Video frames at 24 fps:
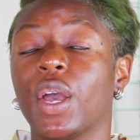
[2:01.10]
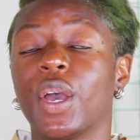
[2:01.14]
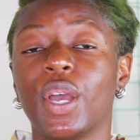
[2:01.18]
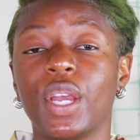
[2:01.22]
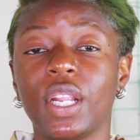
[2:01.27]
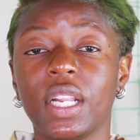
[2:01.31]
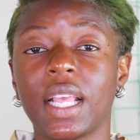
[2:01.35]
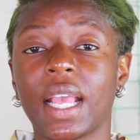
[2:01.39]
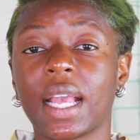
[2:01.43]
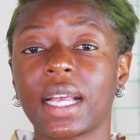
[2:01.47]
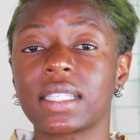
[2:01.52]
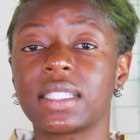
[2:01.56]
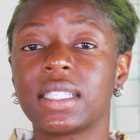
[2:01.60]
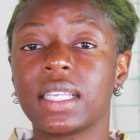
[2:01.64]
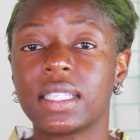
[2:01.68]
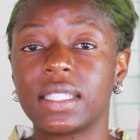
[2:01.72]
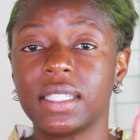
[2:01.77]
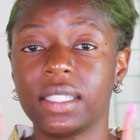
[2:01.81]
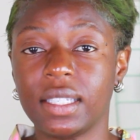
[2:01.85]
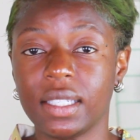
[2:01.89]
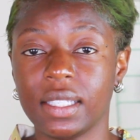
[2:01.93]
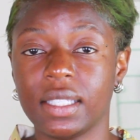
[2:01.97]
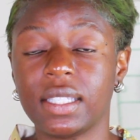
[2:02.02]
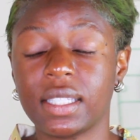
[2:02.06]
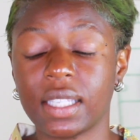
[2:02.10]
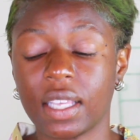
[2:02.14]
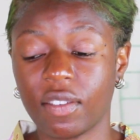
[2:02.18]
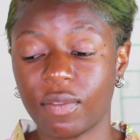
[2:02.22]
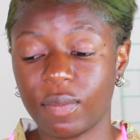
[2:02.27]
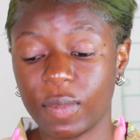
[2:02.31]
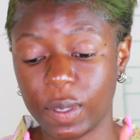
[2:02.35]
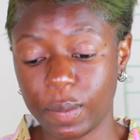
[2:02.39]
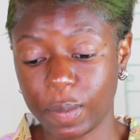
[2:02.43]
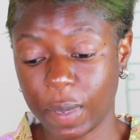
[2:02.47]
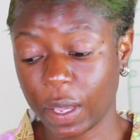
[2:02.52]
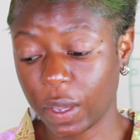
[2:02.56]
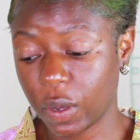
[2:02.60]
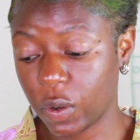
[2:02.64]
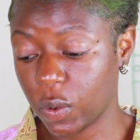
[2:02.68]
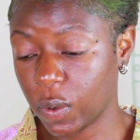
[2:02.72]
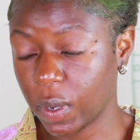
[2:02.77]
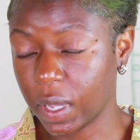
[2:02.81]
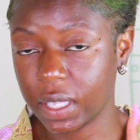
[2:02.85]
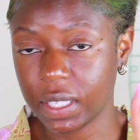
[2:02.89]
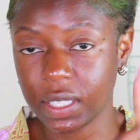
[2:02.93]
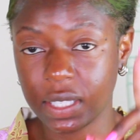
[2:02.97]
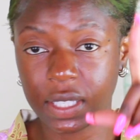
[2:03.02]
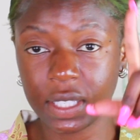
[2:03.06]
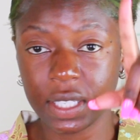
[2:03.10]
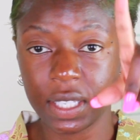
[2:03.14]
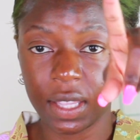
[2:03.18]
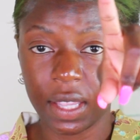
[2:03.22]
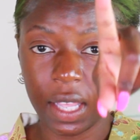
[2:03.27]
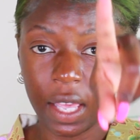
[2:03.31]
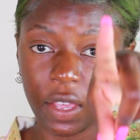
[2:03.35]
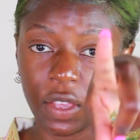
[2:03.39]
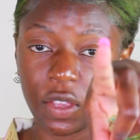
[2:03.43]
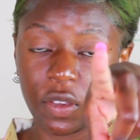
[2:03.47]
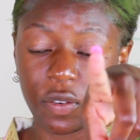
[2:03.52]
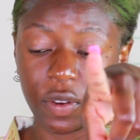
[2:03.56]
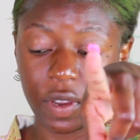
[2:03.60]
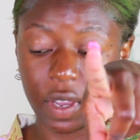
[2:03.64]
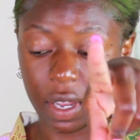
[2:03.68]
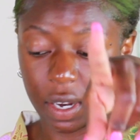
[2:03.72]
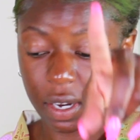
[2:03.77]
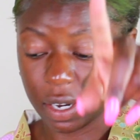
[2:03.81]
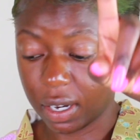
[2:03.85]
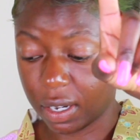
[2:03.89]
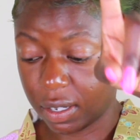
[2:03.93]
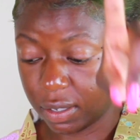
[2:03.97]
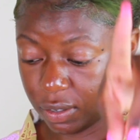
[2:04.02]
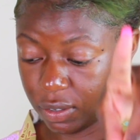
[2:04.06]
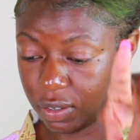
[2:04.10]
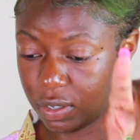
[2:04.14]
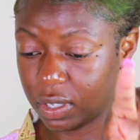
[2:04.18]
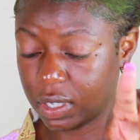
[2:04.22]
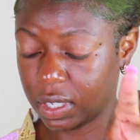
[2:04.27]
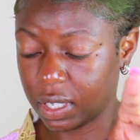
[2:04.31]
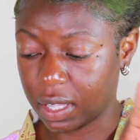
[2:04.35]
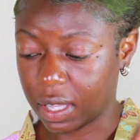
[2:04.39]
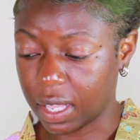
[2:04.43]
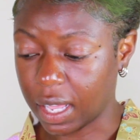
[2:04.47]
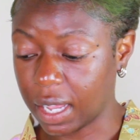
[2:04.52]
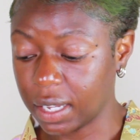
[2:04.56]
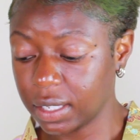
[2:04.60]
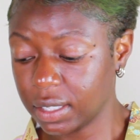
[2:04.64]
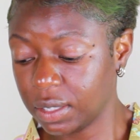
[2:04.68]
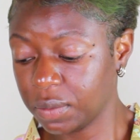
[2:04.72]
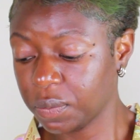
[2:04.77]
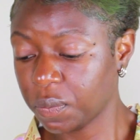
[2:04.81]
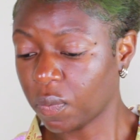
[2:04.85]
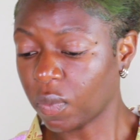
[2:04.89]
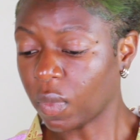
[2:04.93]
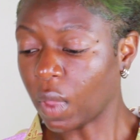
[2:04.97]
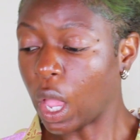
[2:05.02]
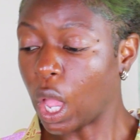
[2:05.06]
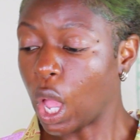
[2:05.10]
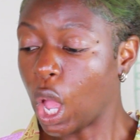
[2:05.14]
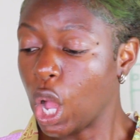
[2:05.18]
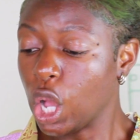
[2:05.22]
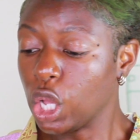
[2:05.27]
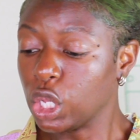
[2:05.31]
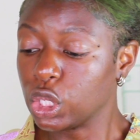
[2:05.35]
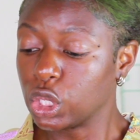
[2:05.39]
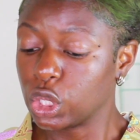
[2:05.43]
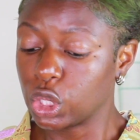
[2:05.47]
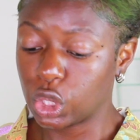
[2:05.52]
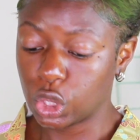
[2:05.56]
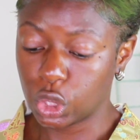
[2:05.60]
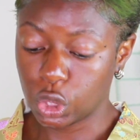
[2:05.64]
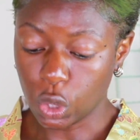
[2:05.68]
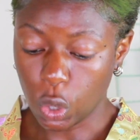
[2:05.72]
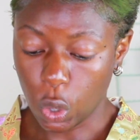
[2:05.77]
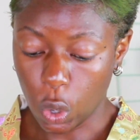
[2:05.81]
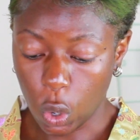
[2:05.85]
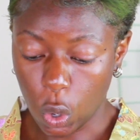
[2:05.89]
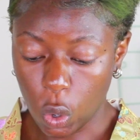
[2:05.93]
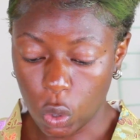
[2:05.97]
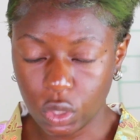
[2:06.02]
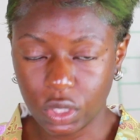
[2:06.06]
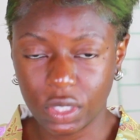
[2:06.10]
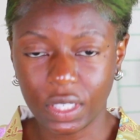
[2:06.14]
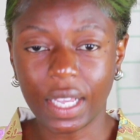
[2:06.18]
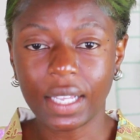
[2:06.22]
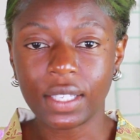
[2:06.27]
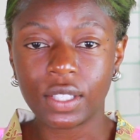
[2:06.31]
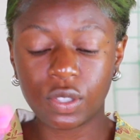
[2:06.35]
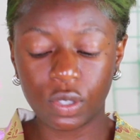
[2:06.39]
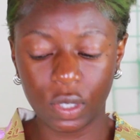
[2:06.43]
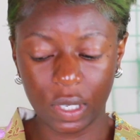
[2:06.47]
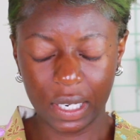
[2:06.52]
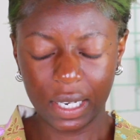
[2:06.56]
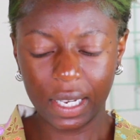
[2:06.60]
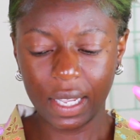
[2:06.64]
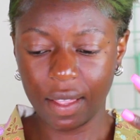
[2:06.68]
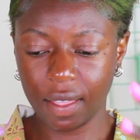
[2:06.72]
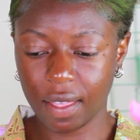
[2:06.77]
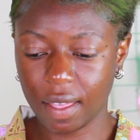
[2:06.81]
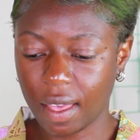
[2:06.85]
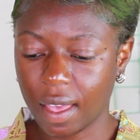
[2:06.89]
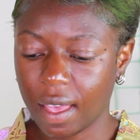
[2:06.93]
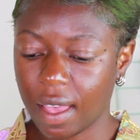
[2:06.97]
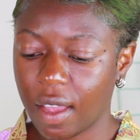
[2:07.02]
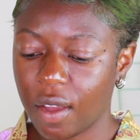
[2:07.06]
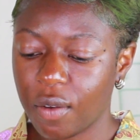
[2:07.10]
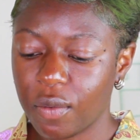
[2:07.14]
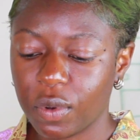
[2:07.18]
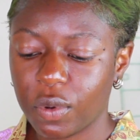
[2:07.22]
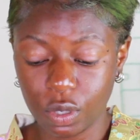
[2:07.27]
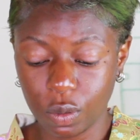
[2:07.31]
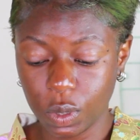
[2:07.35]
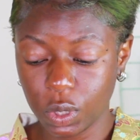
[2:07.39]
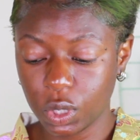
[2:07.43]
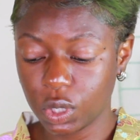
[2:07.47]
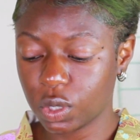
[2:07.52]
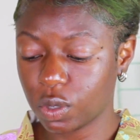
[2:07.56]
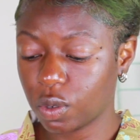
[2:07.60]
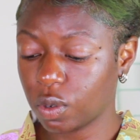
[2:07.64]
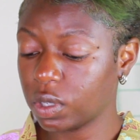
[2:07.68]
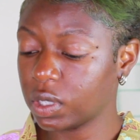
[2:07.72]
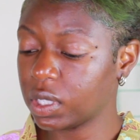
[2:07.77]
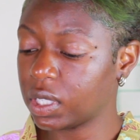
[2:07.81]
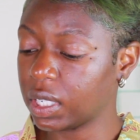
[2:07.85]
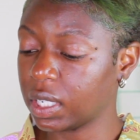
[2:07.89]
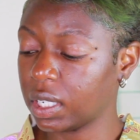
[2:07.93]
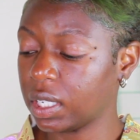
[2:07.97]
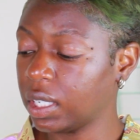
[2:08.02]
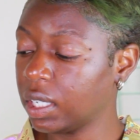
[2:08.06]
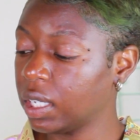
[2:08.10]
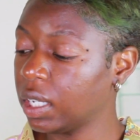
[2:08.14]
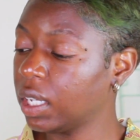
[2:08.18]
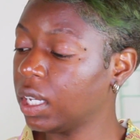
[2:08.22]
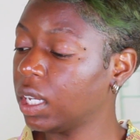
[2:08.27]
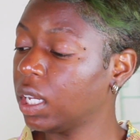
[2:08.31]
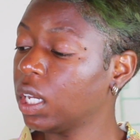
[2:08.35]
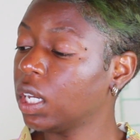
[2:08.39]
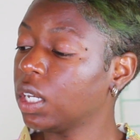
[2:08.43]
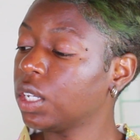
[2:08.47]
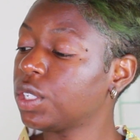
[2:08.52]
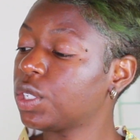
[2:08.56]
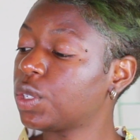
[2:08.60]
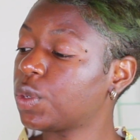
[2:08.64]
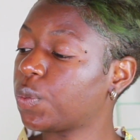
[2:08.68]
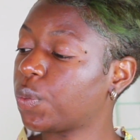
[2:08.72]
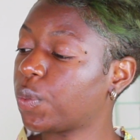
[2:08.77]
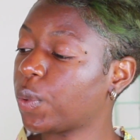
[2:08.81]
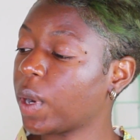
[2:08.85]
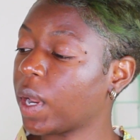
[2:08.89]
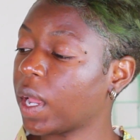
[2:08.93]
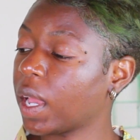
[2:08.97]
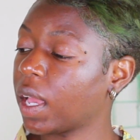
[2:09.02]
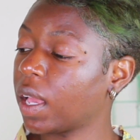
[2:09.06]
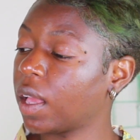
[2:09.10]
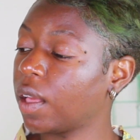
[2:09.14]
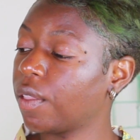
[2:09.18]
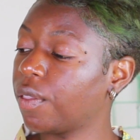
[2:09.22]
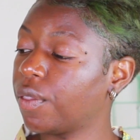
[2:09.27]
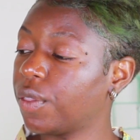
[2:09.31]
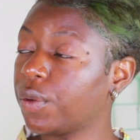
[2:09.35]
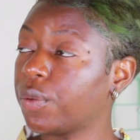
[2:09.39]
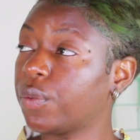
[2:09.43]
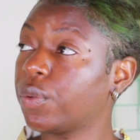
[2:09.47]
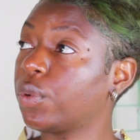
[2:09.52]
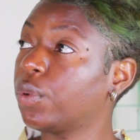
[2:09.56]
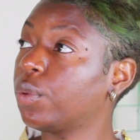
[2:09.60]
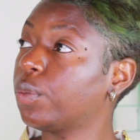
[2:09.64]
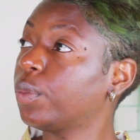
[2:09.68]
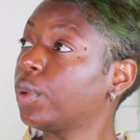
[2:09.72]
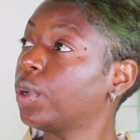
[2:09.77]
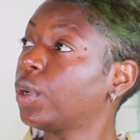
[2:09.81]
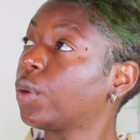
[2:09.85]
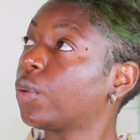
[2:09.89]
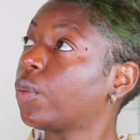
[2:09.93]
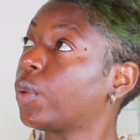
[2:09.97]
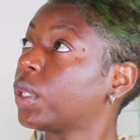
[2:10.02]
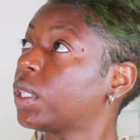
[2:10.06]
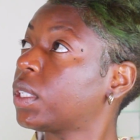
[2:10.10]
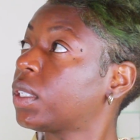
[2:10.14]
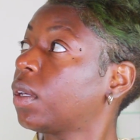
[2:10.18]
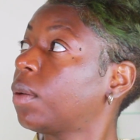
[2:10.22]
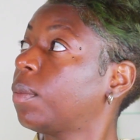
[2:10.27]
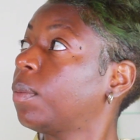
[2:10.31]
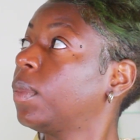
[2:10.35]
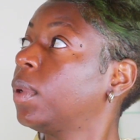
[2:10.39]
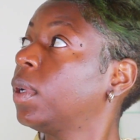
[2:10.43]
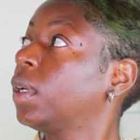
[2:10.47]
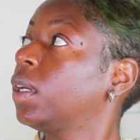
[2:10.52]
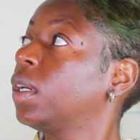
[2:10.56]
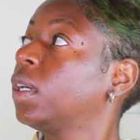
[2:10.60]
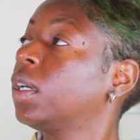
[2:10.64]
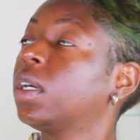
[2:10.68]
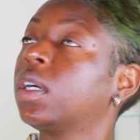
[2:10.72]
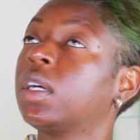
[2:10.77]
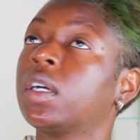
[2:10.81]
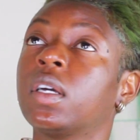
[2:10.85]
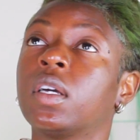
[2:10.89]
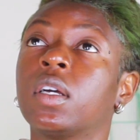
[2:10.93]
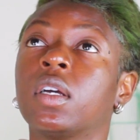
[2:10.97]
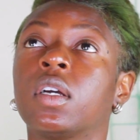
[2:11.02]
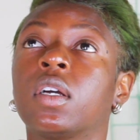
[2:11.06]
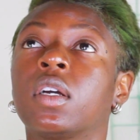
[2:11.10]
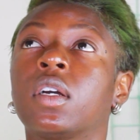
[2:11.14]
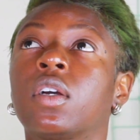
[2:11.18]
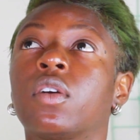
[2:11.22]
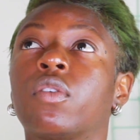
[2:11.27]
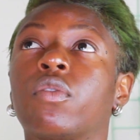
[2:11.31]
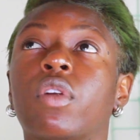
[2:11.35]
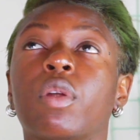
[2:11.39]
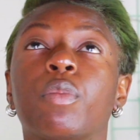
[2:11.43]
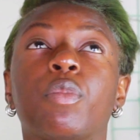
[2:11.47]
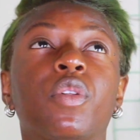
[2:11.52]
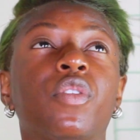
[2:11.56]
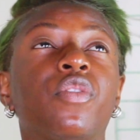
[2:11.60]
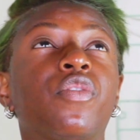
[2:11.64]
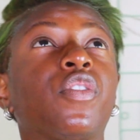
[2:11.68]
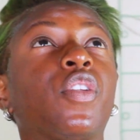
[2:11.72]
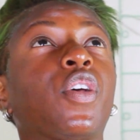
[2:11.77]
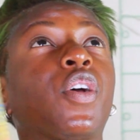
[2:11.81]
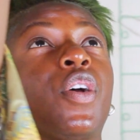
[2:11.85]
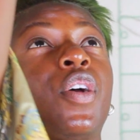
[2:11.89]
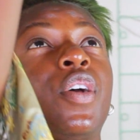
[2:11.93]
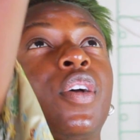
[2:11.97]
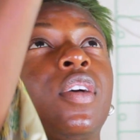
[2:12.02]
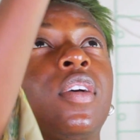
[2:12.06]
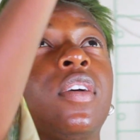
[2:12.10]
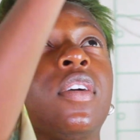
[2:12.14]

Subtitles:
early access did save me my coins. Thank you, Rihanna, you did that. So just to clear the air, so we're just going to spray the room with some rebel flair